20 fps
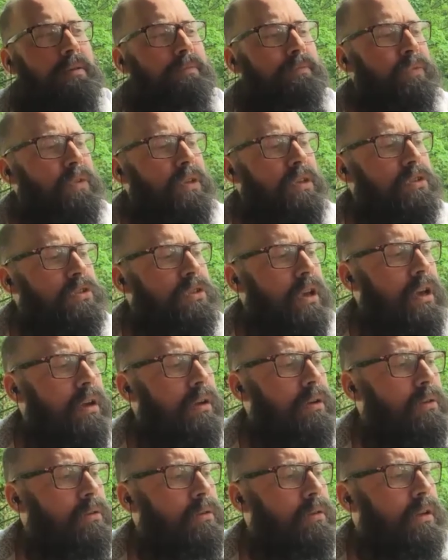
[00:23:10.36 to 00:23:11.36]

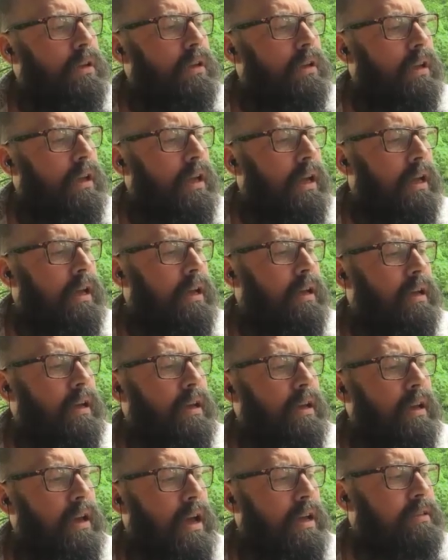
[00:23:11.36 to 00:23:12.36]
So I
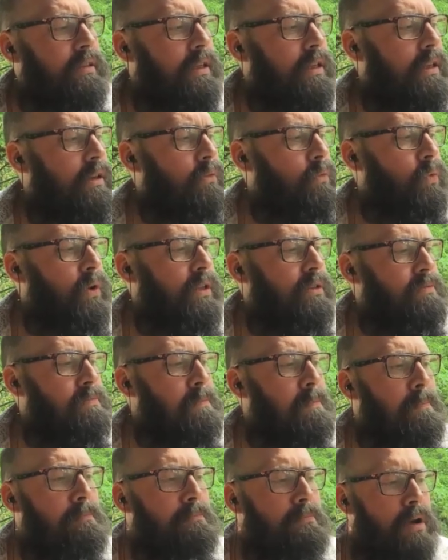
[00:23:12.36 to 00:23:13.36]
think with
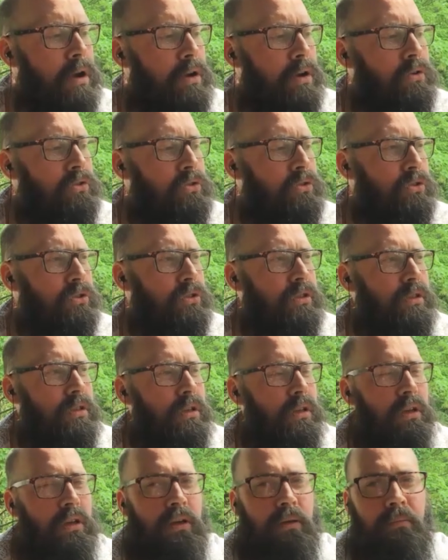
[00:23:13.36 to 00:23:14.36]
most
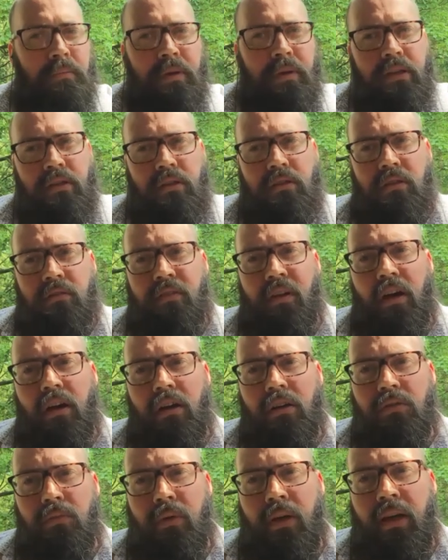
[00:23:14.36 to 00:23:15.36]
pieces of
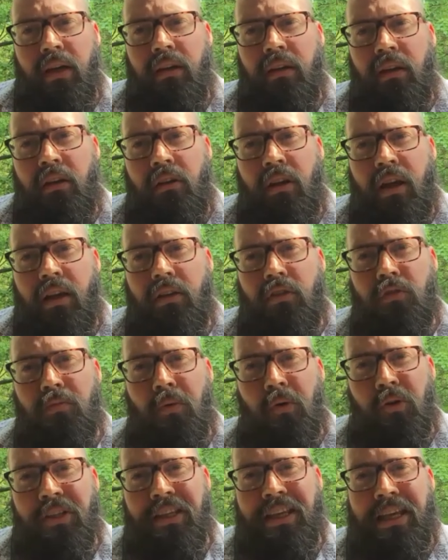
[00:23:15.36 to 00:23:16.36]
hardware, like
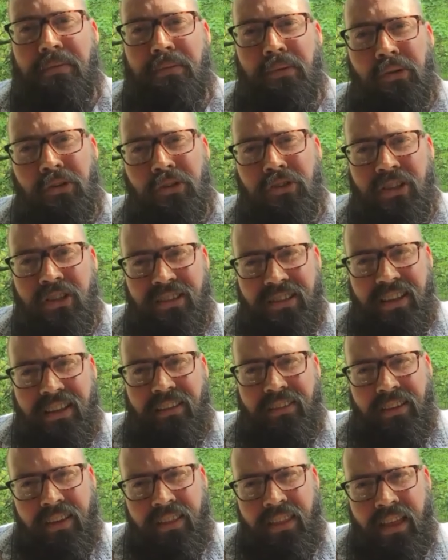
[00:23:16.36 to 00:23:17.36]
small keyboards and things
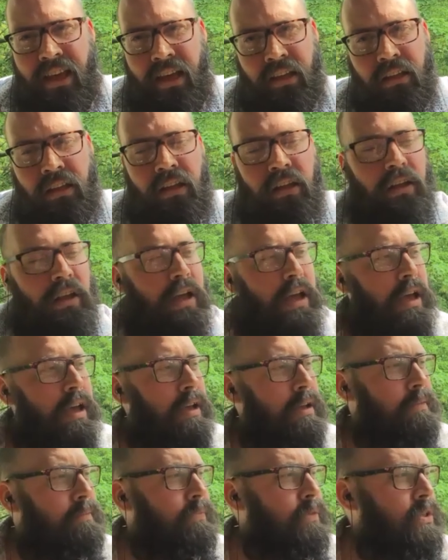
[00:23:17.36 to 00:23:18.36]
like that,
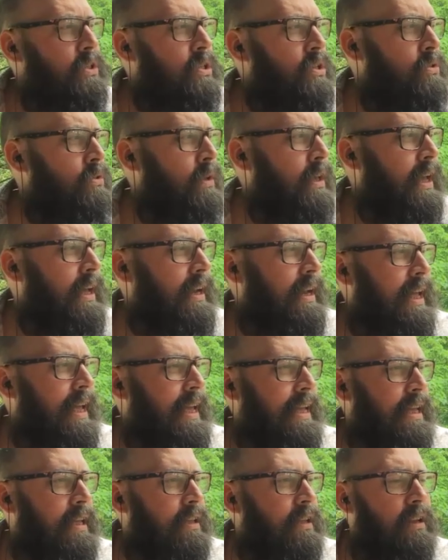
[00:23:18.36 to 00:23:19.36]
you get
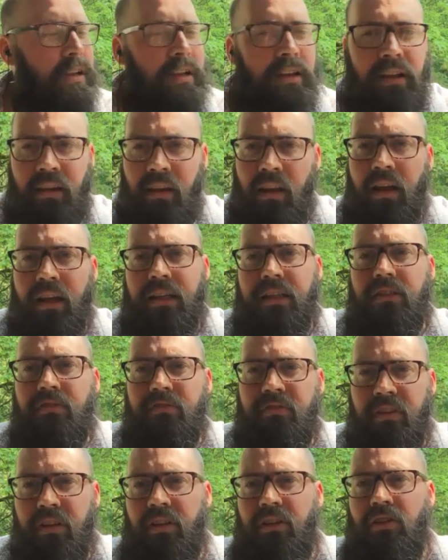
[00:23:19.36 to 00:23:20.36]
a light
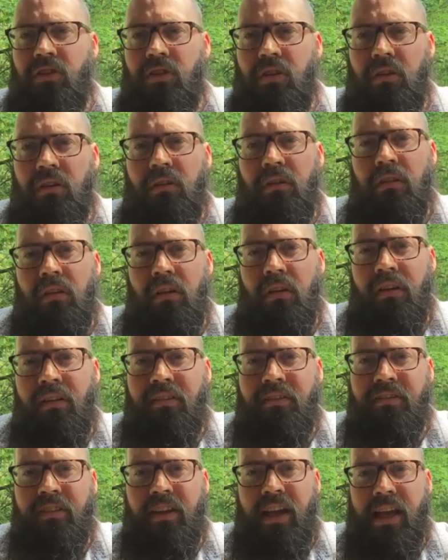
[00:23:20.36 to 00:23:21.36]
version of
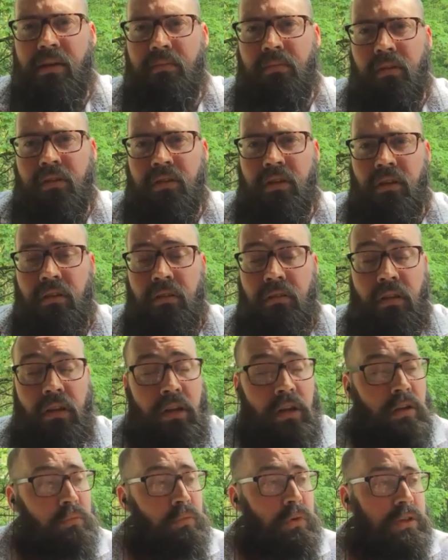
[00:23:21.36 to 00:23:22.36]
Ableton,
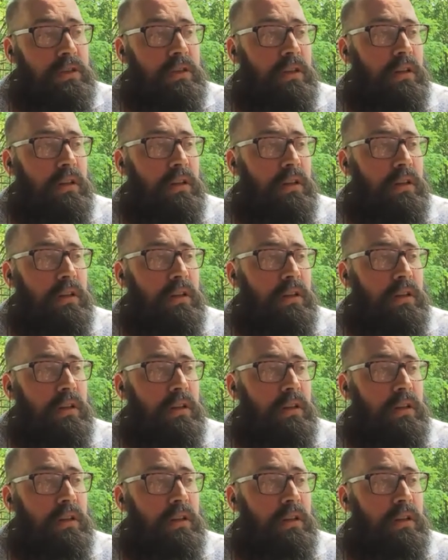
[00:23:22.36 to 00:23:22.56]
which